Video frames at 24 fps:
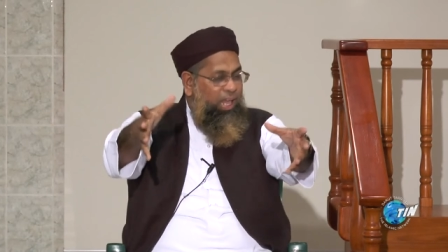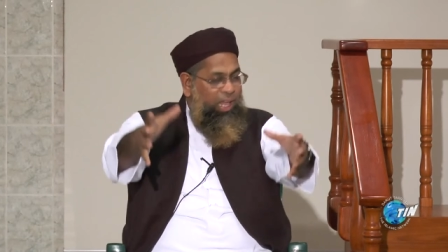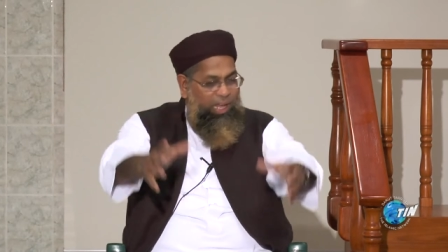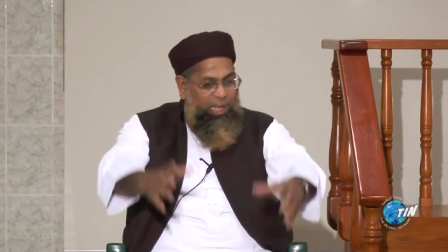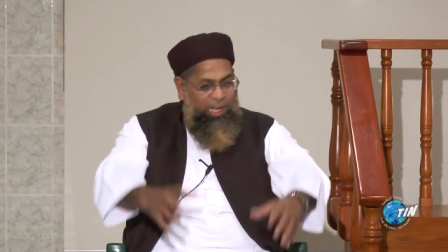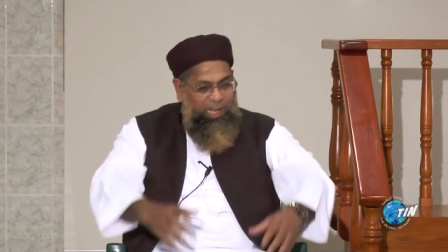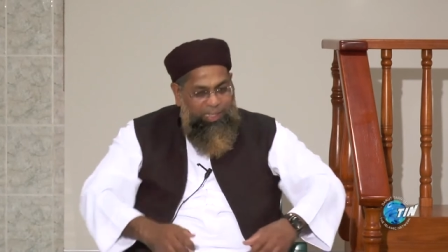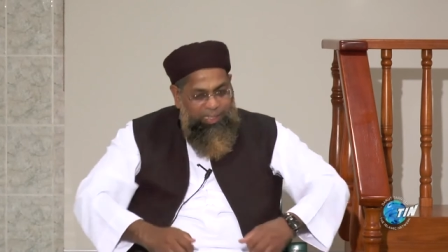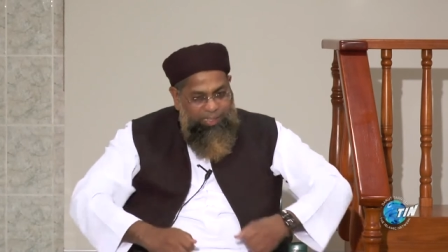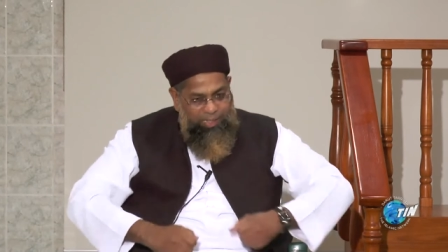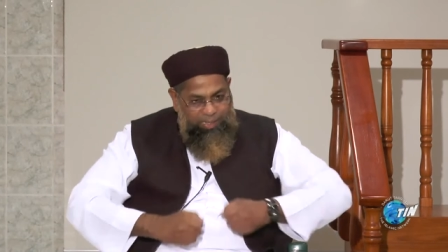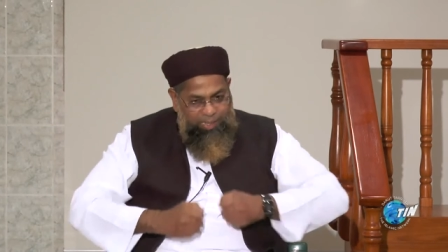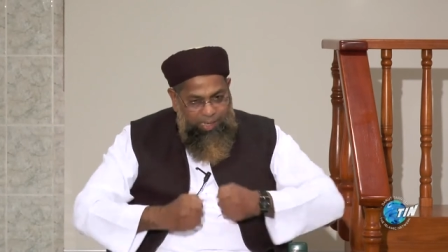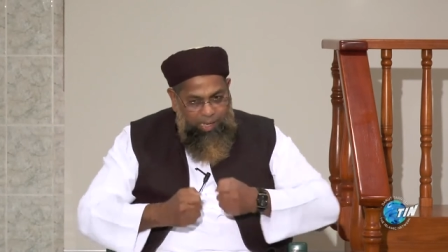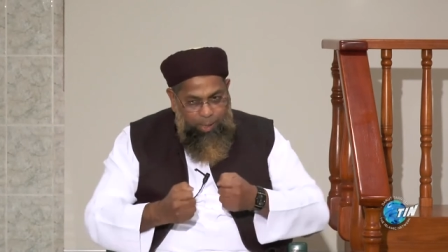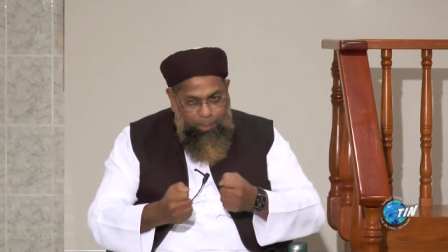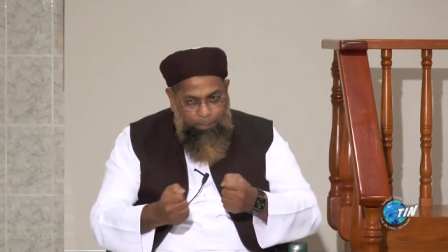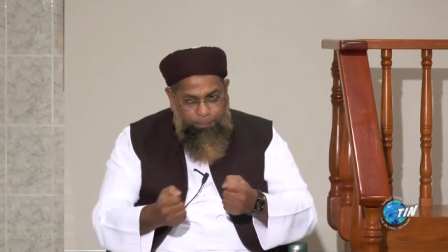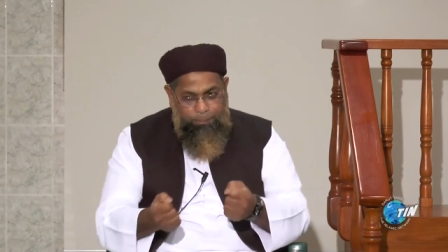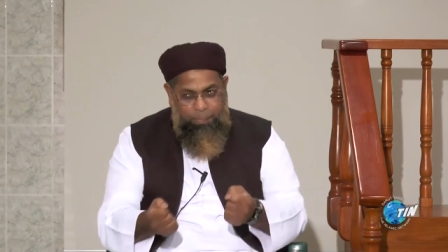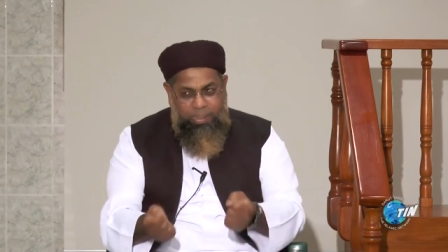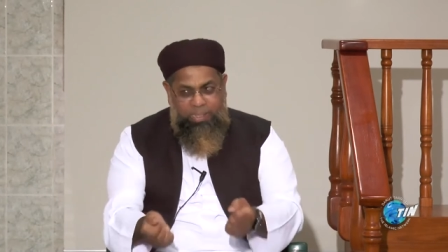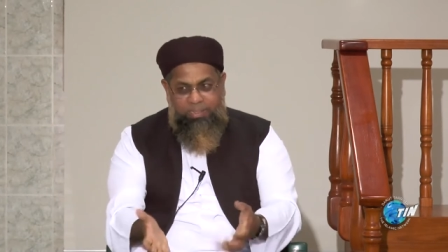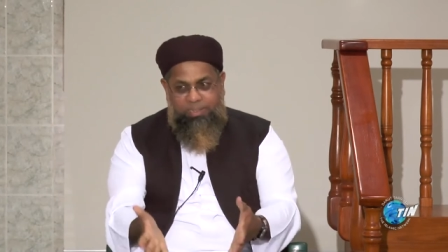and he
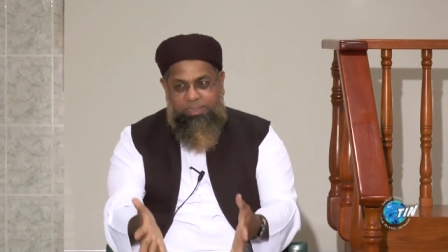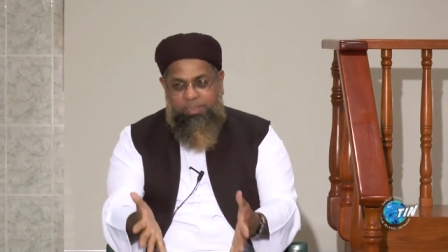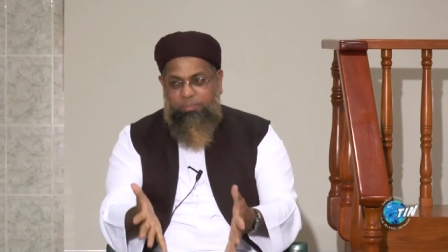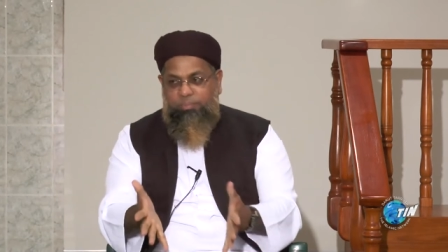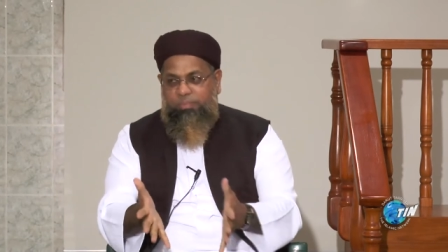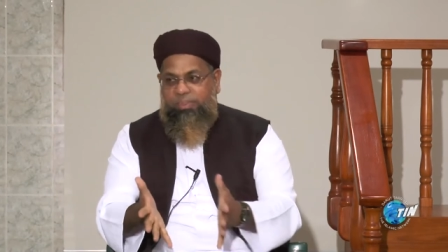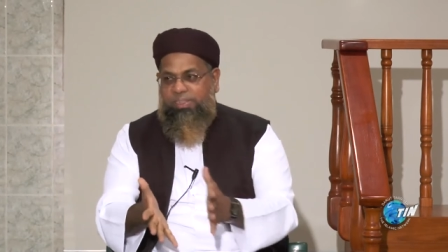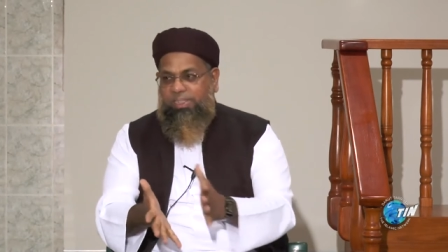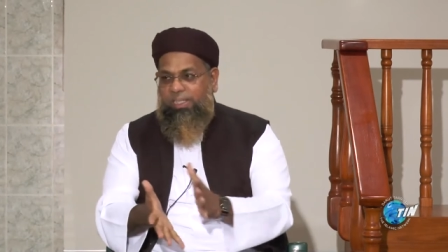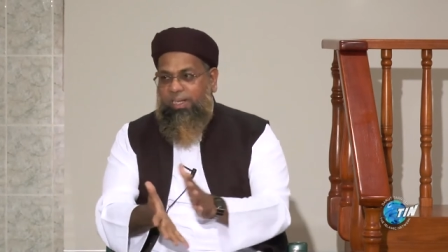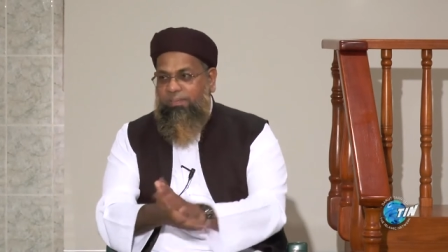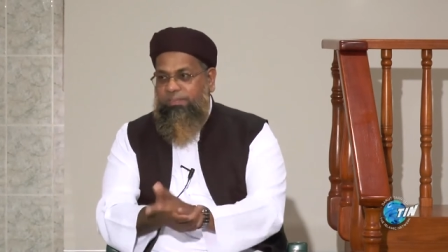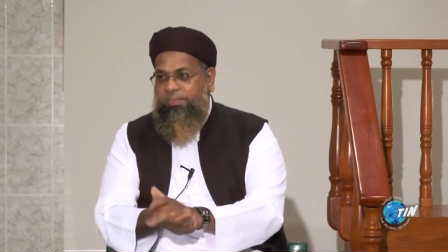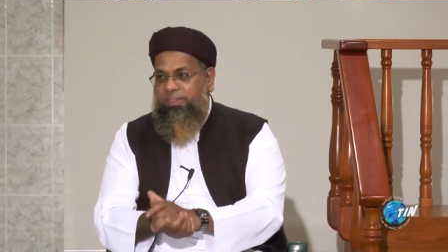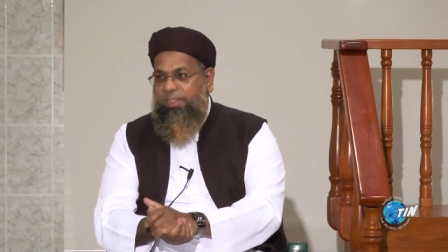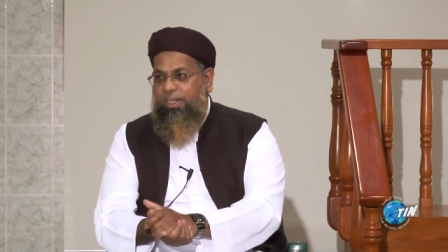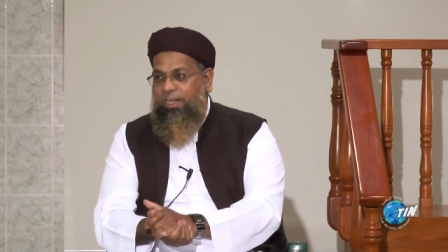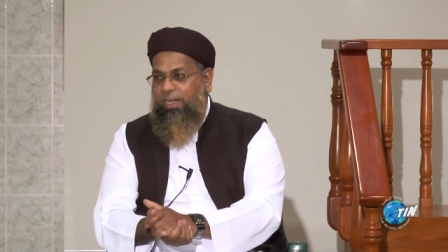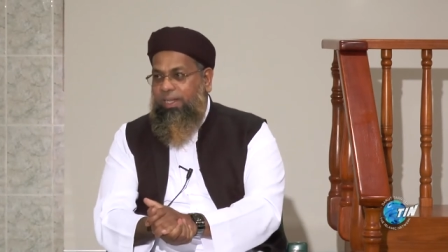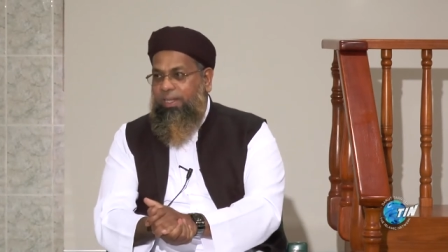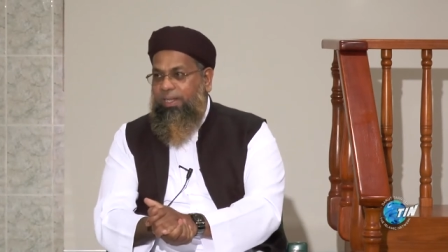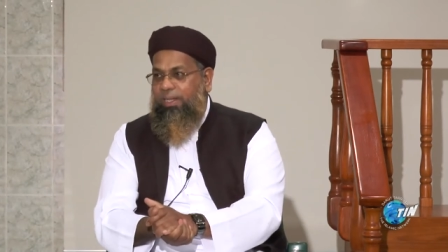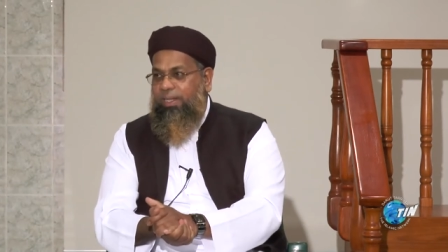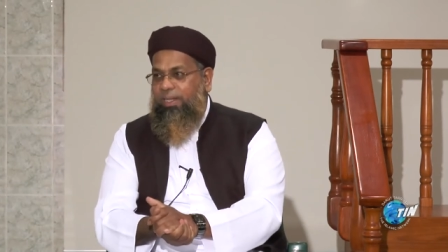humbles himself to
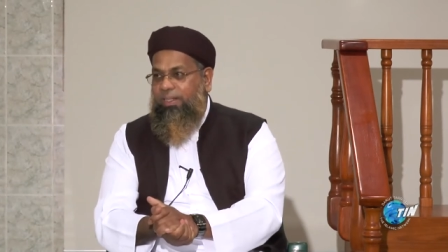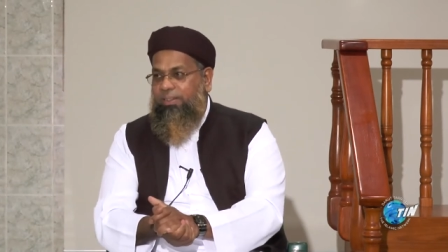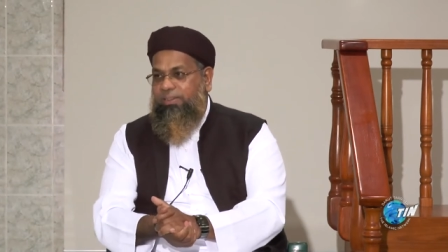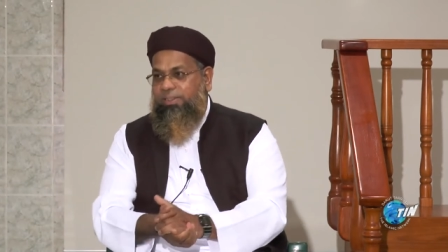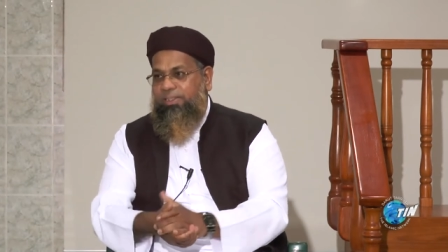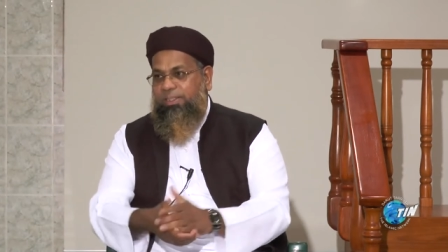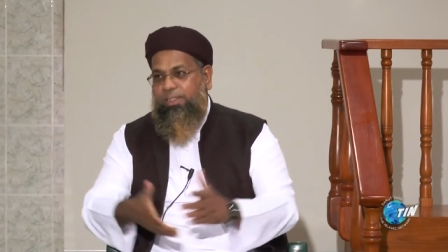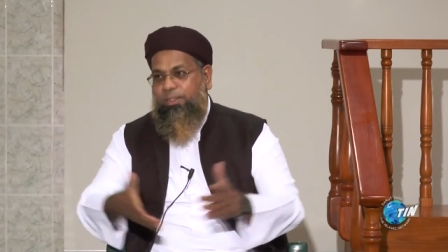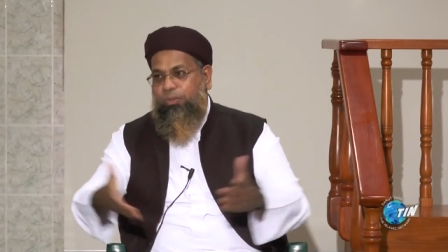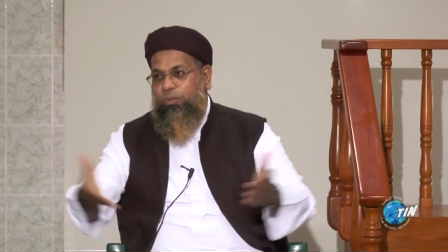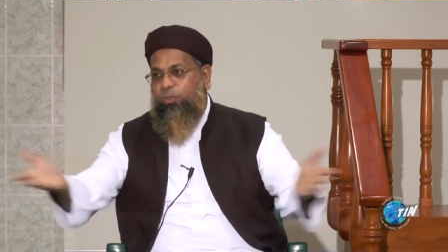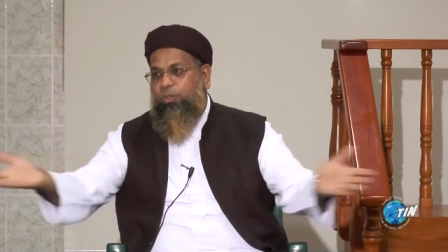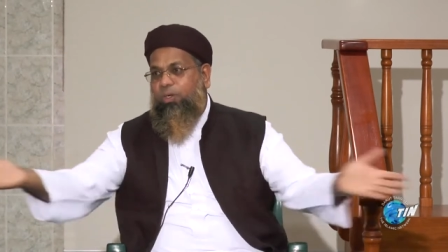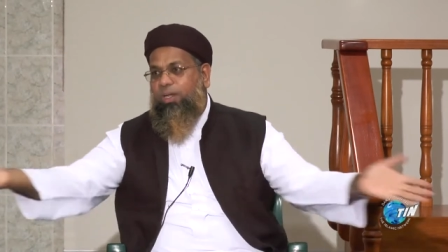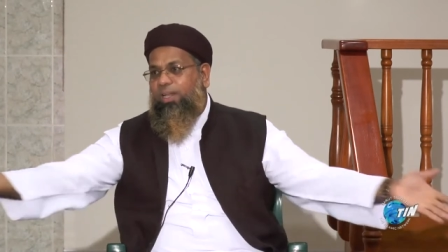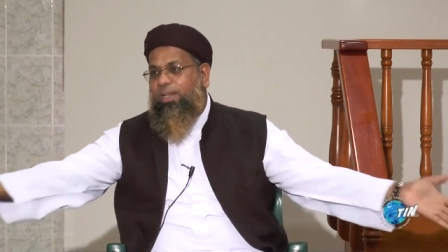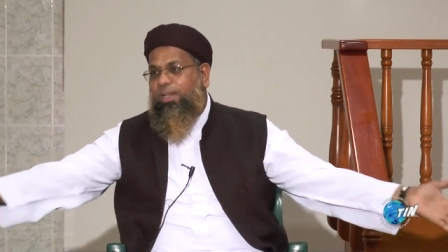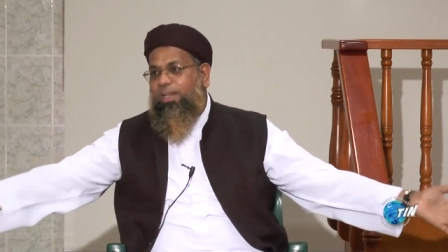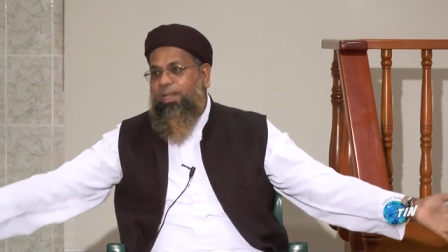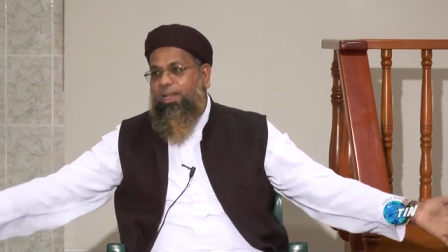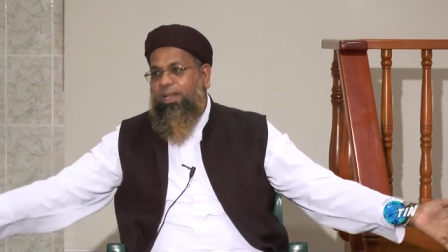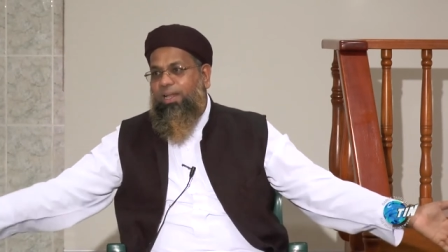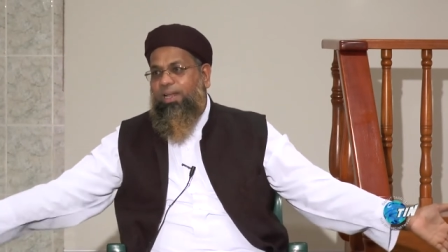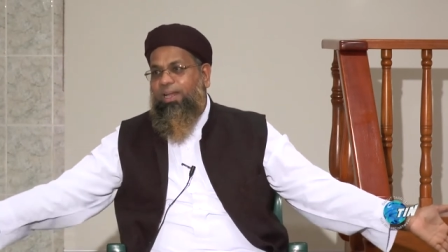Allah and say, Oh
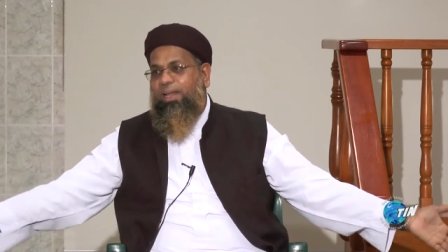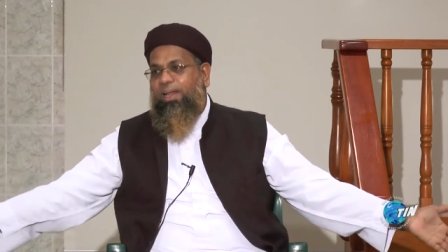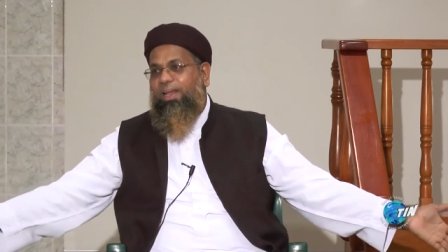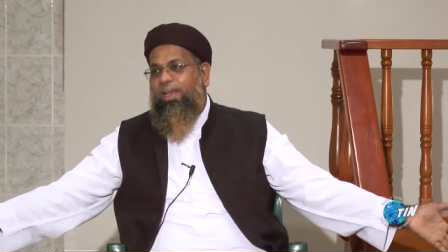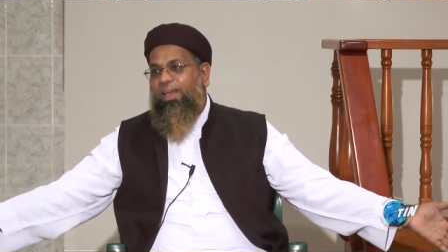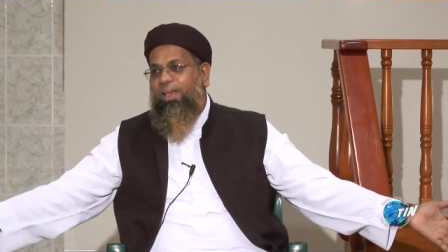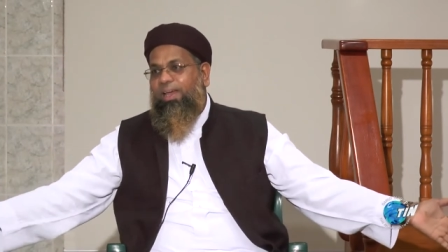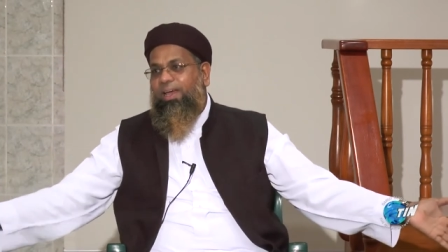Allah,